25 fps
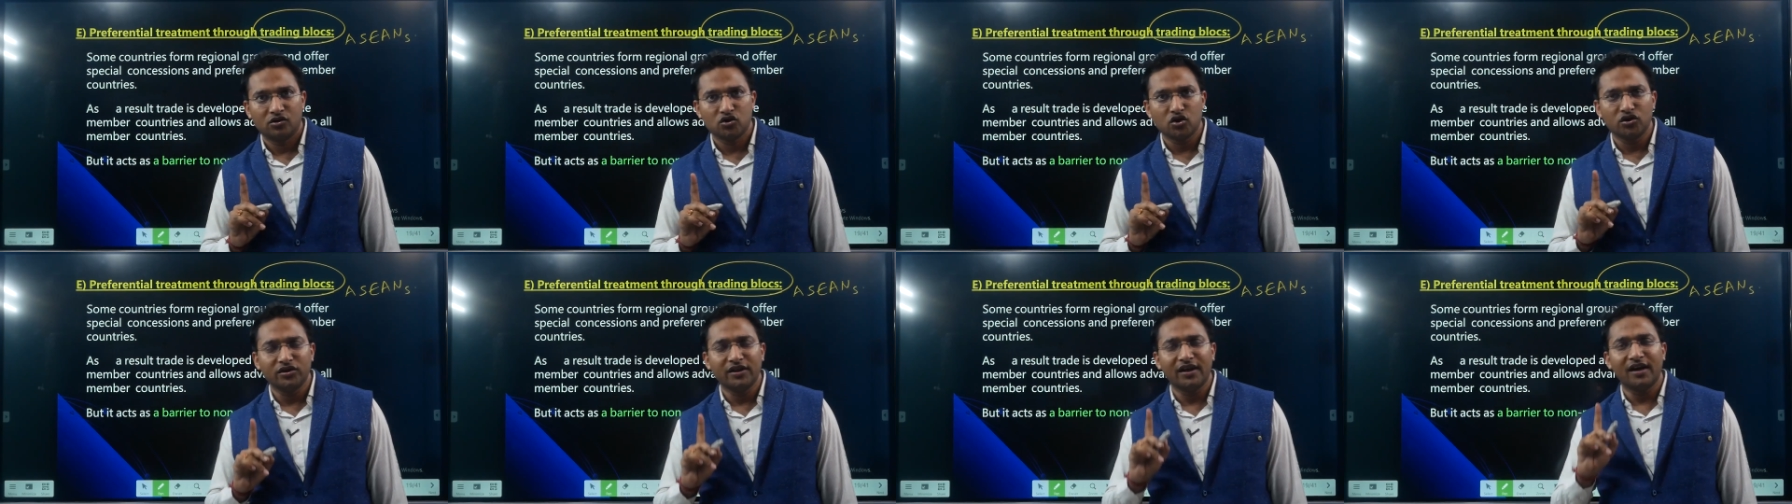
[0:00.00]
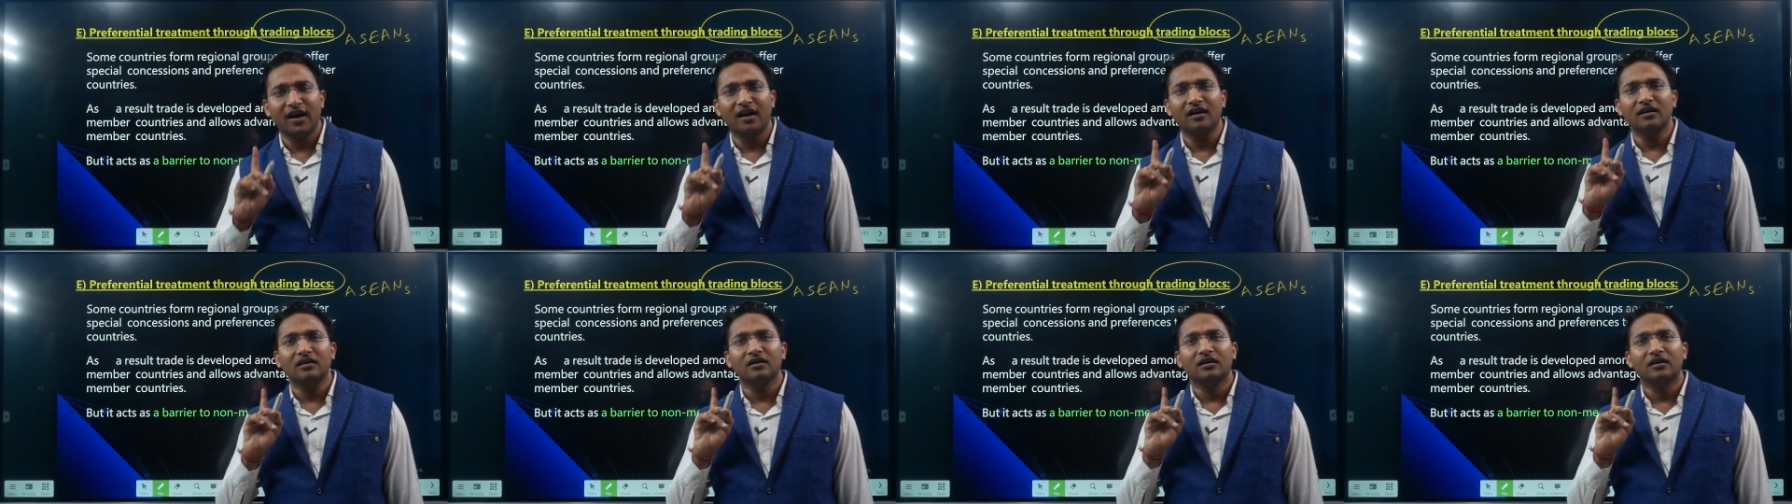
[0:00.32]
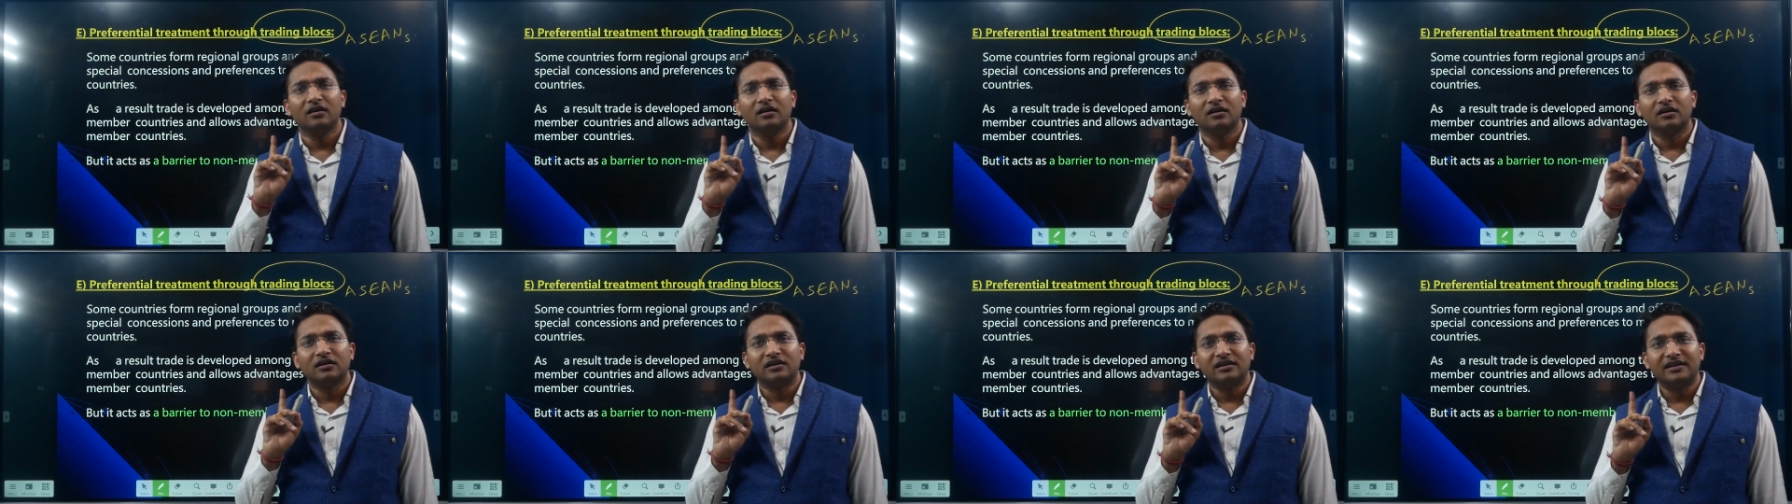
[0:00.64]
So there
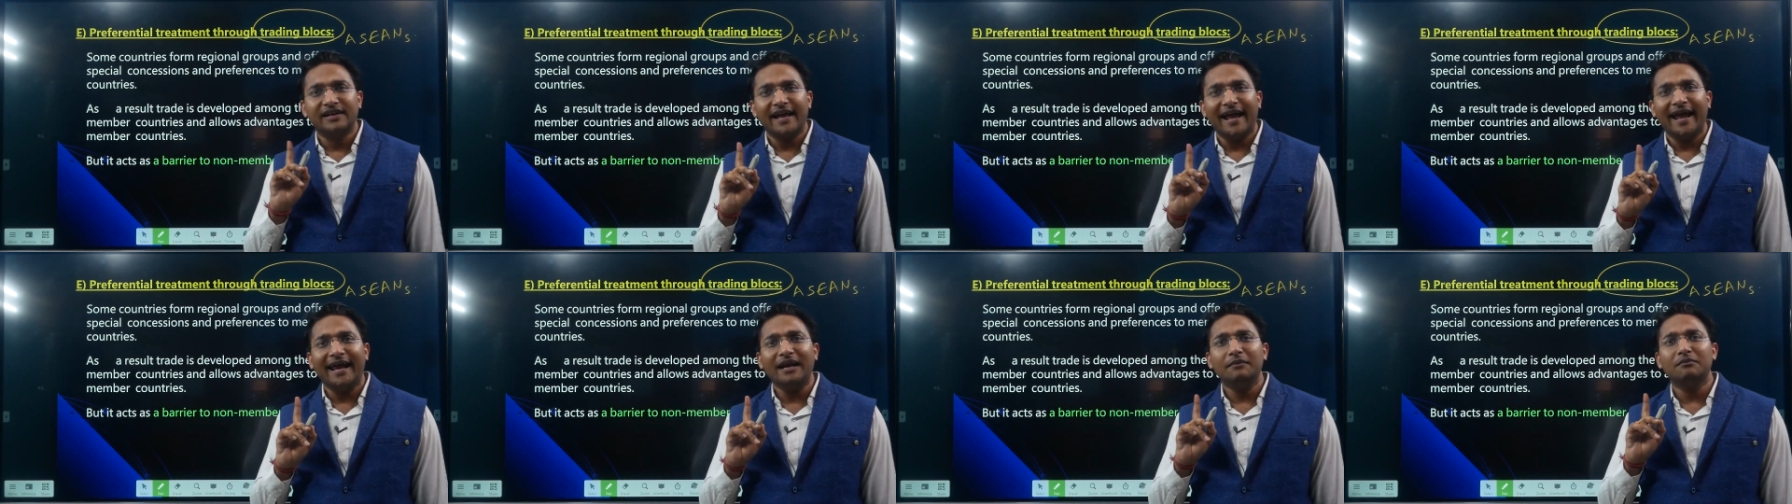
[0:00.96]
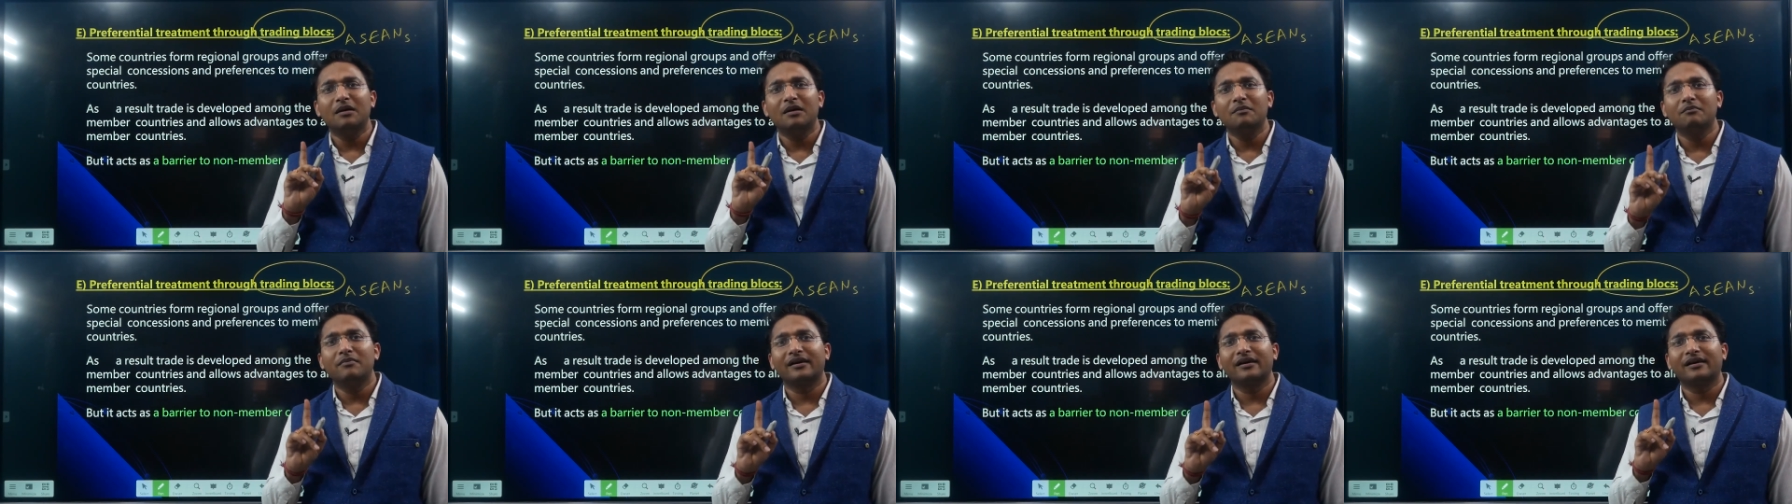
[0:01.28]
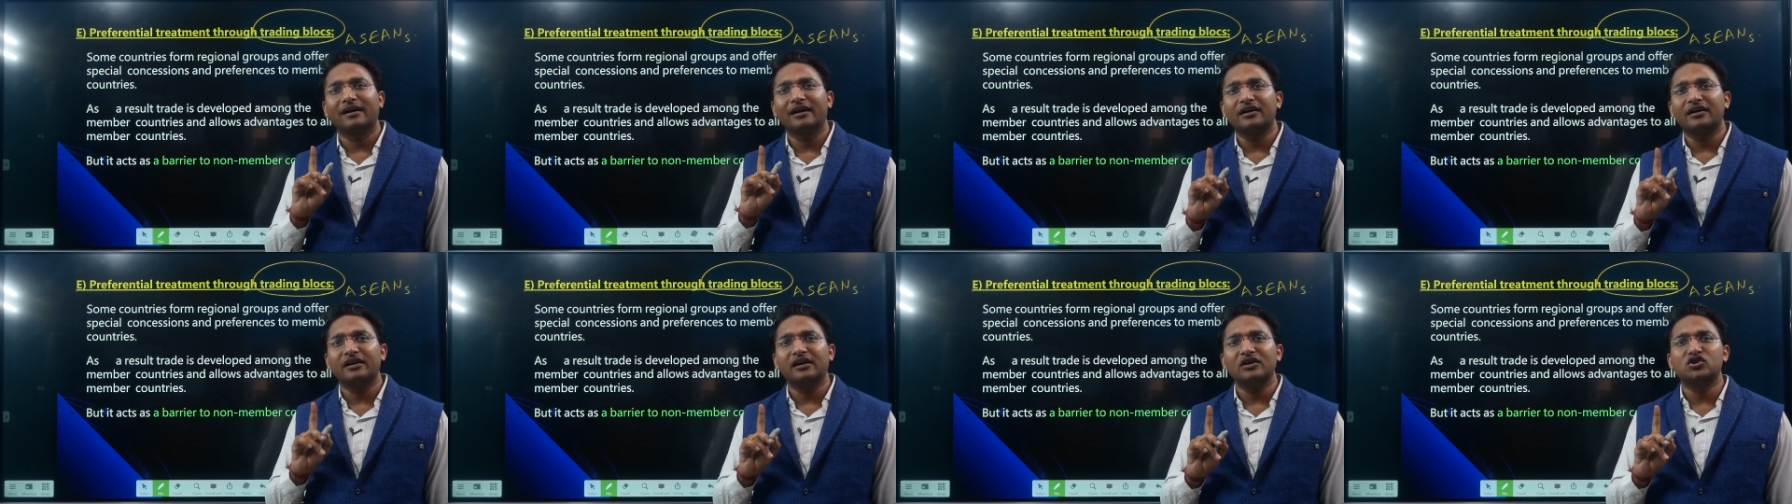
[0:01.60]
are 10
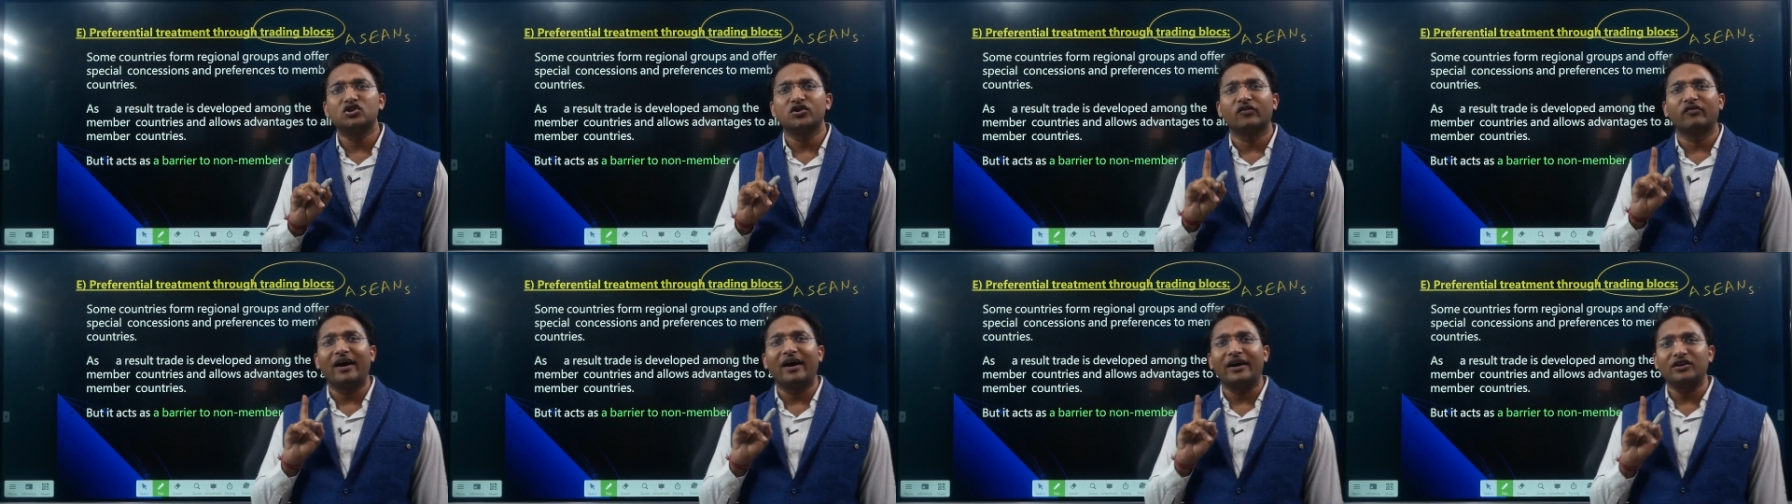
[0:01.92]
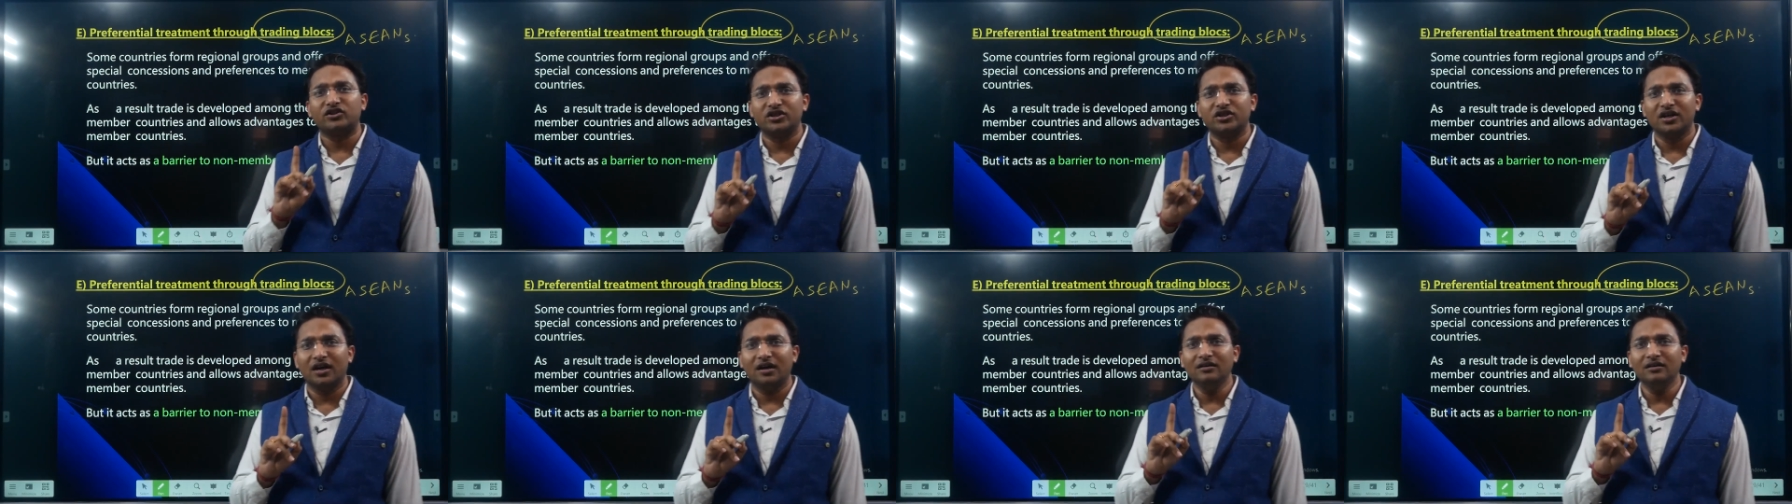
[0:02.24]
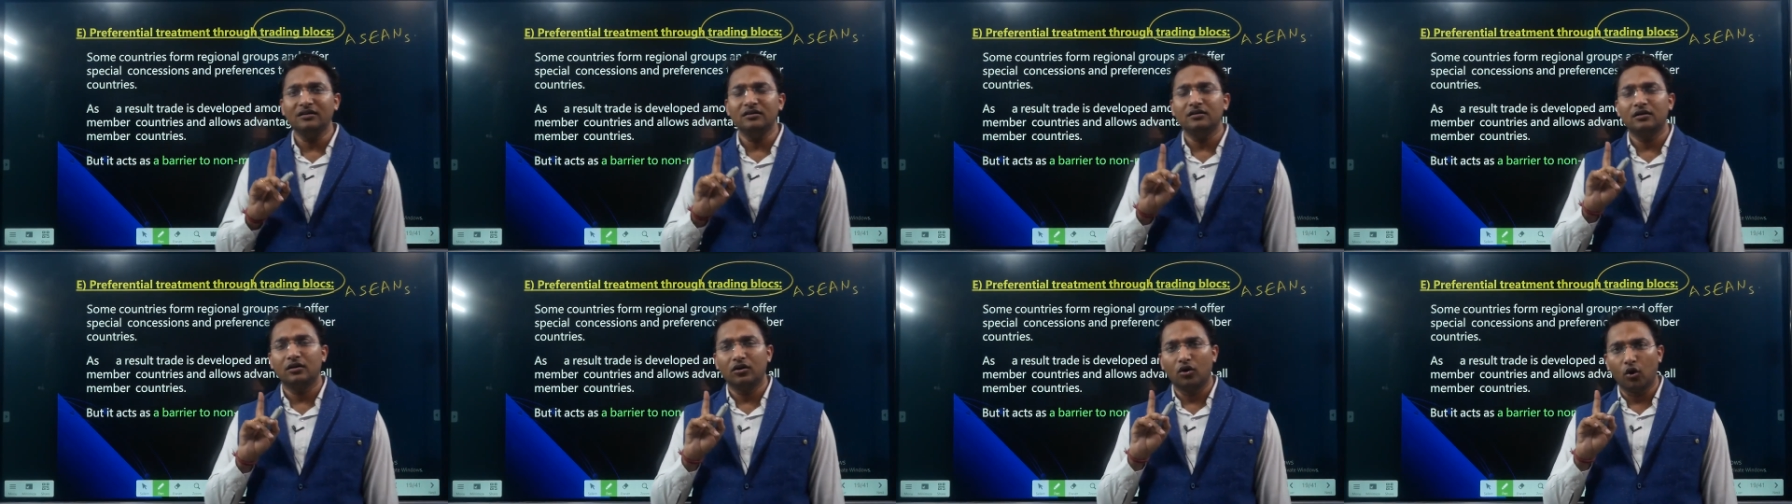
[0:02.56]
member countries of
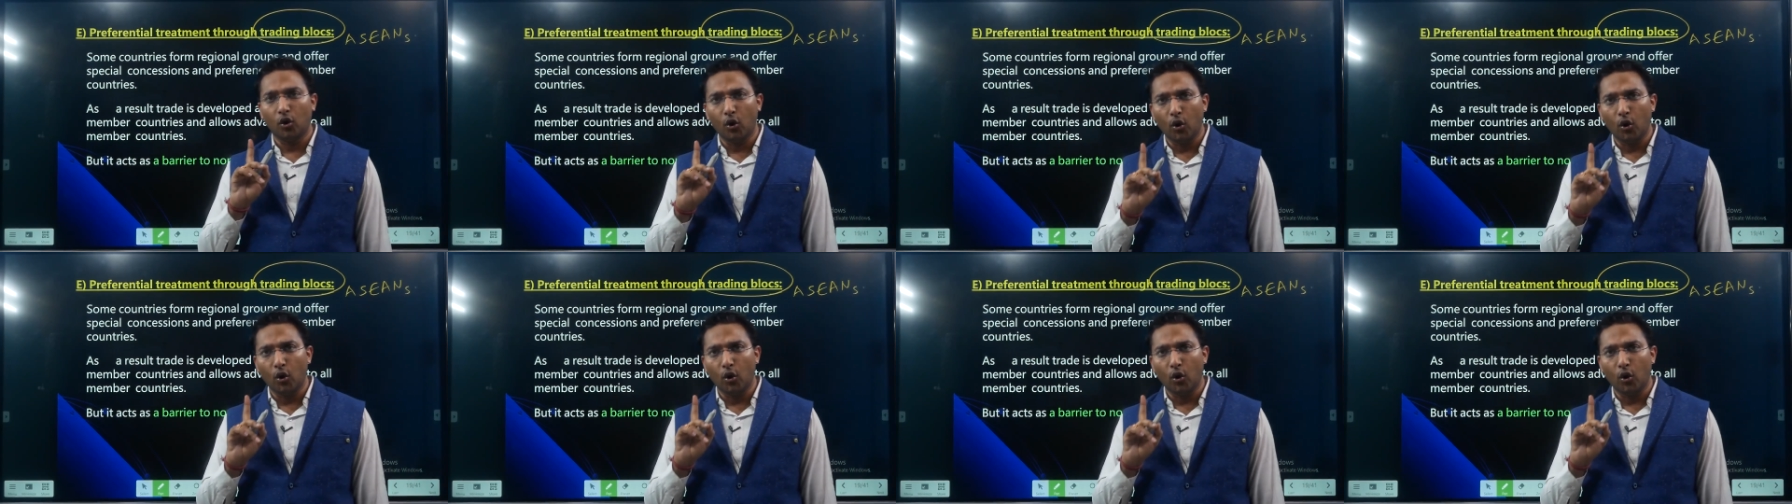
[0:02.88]
ASEAN,